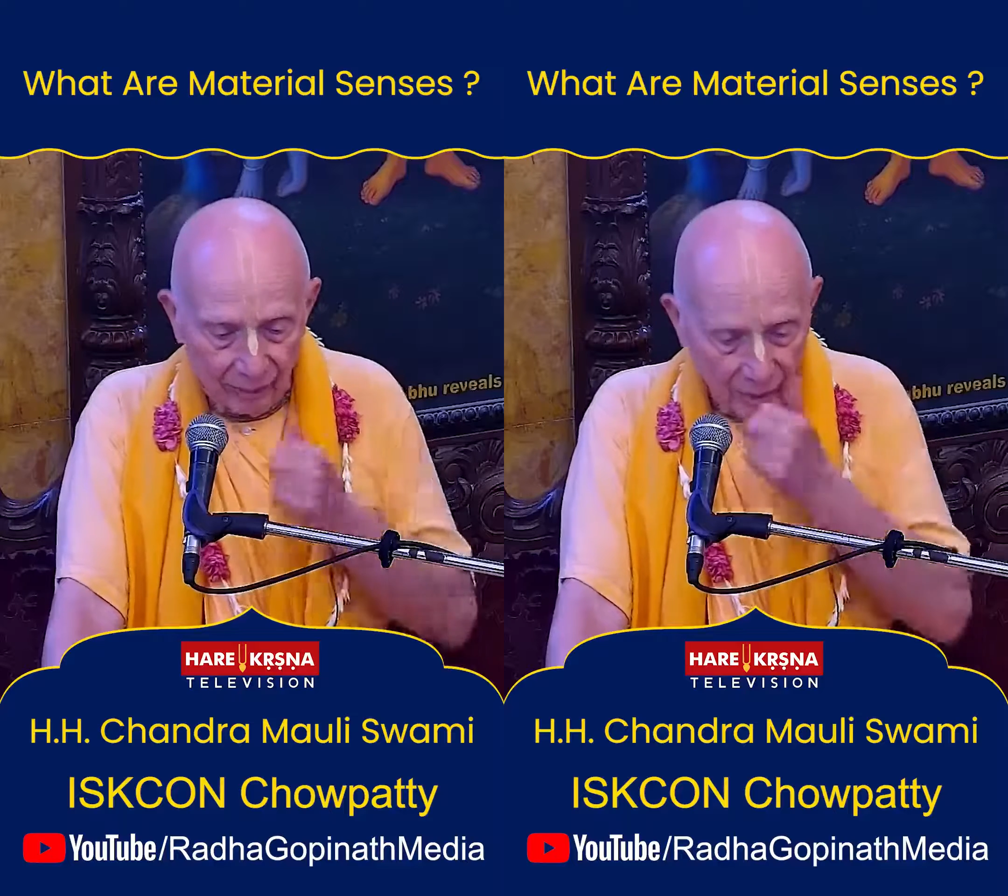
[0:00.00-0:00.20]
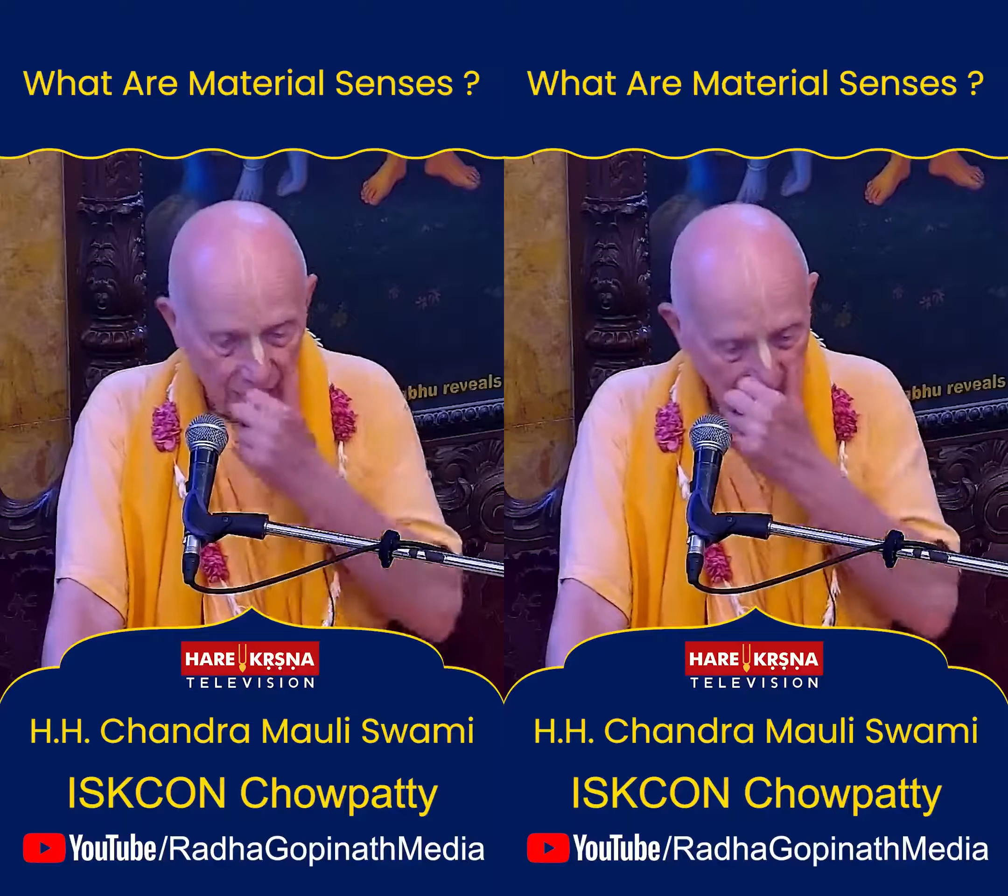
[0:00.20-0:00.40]

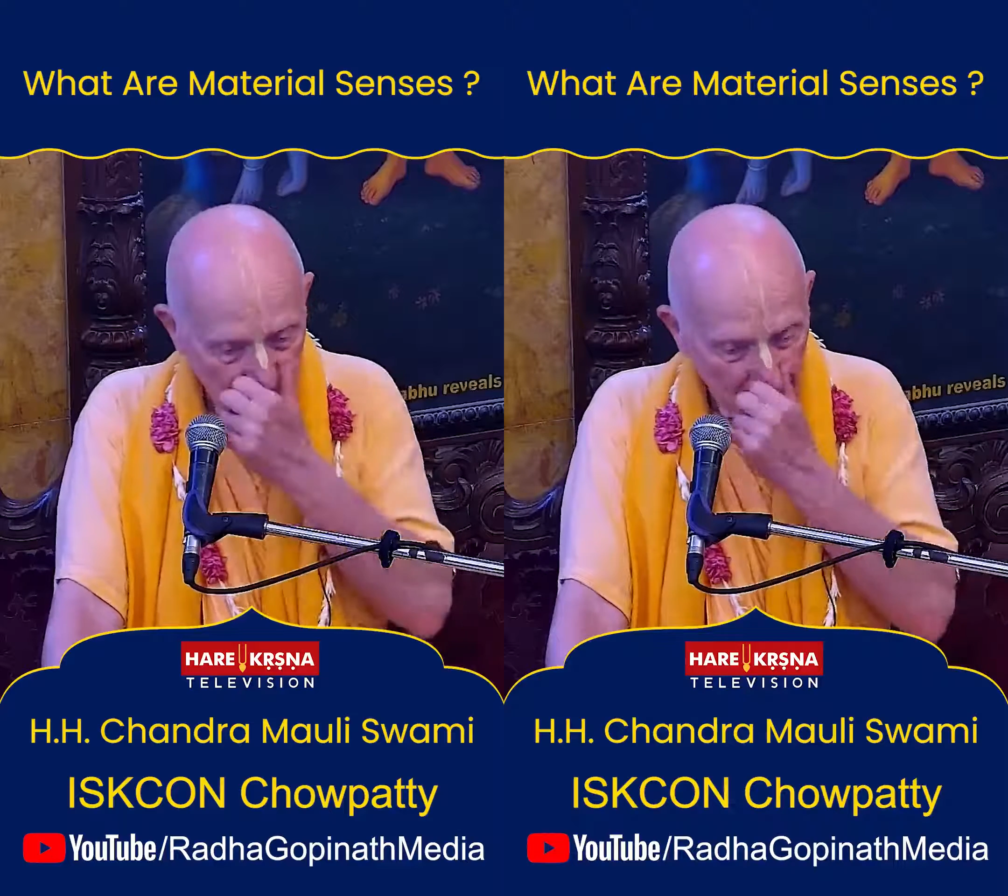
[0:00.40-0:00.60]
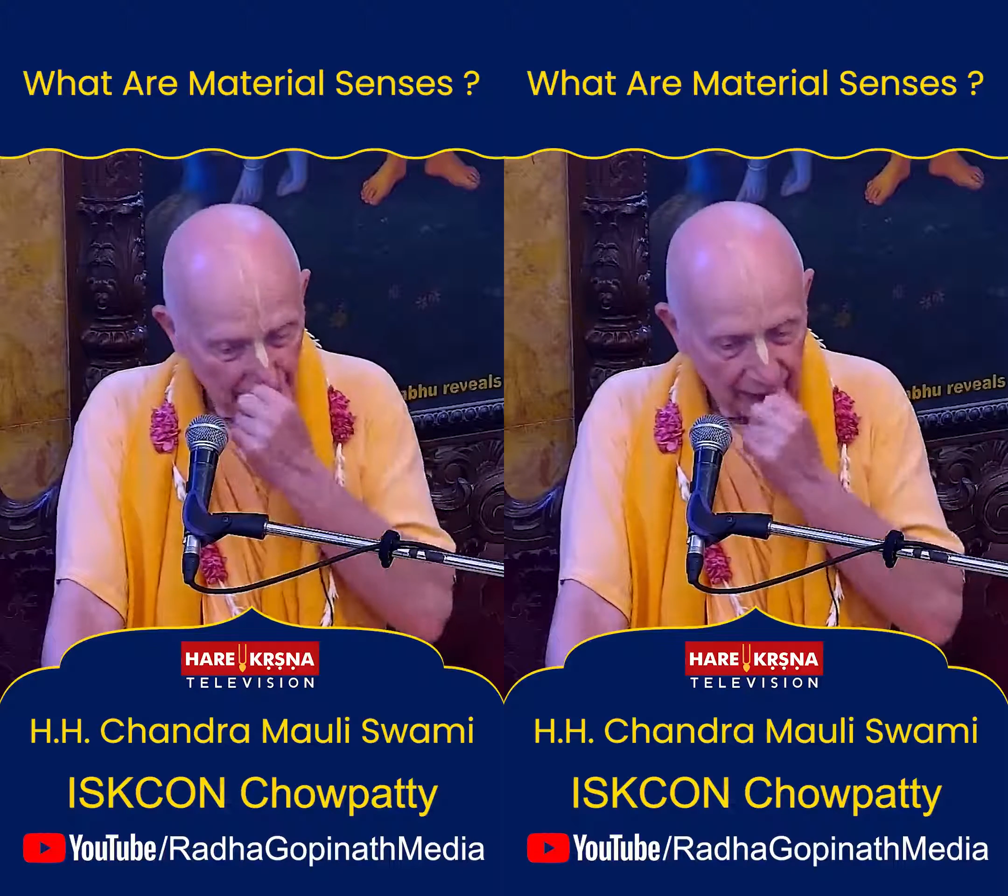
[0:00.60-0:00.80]
wants
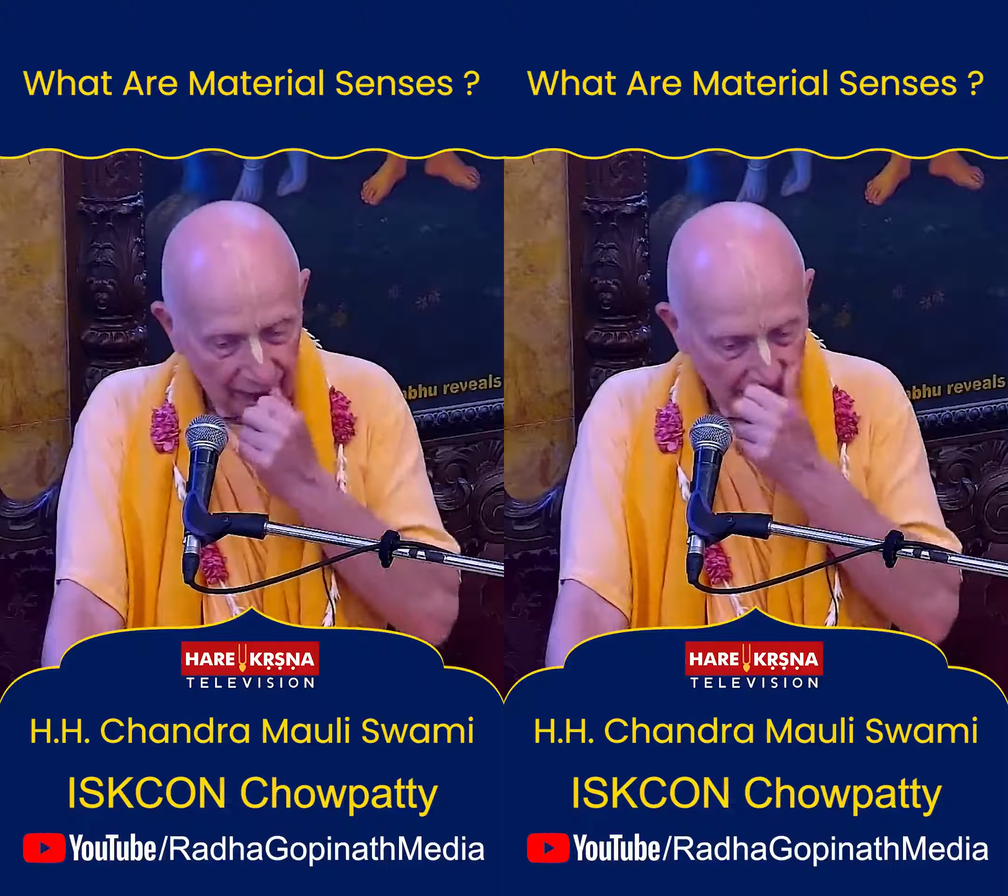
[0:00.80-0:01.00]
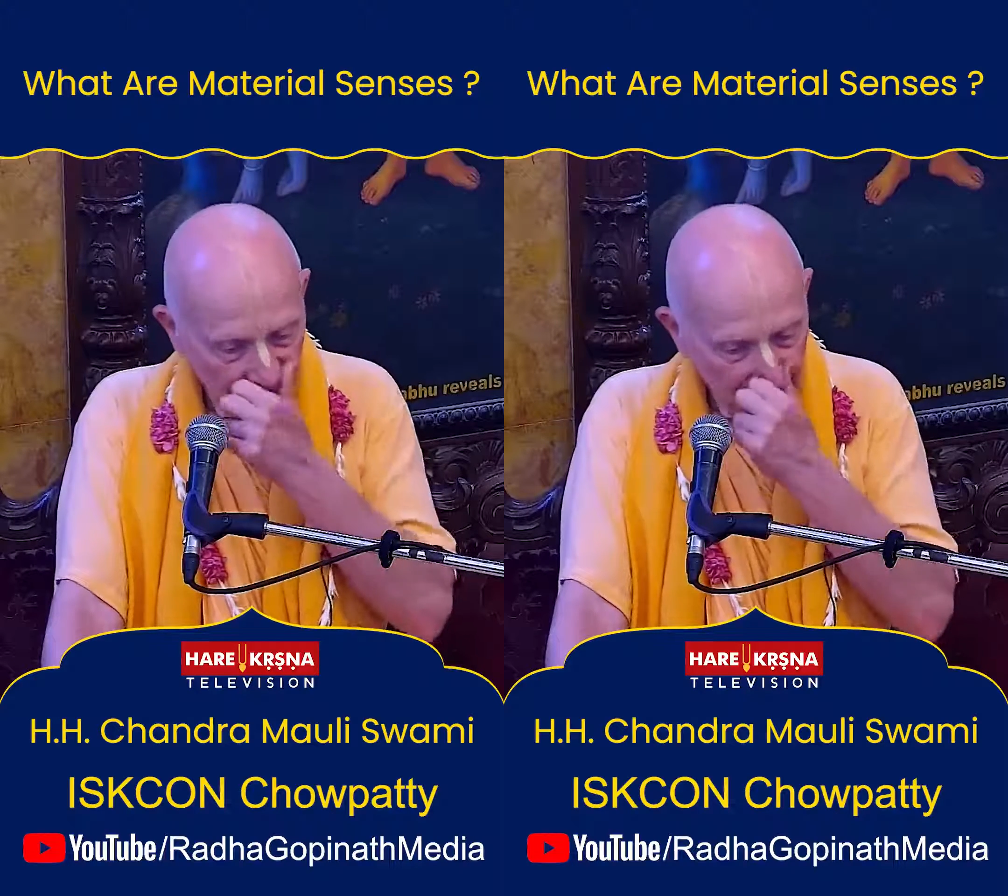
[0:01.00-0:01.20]
to
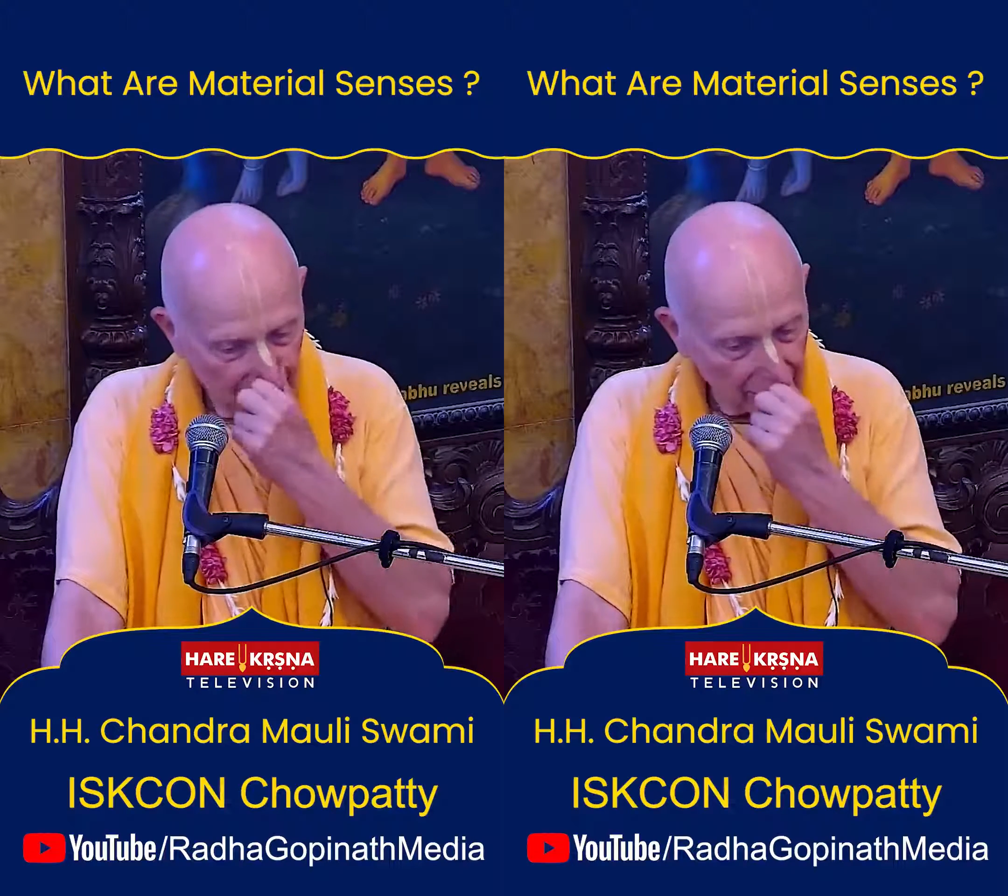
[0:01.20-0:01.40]
make give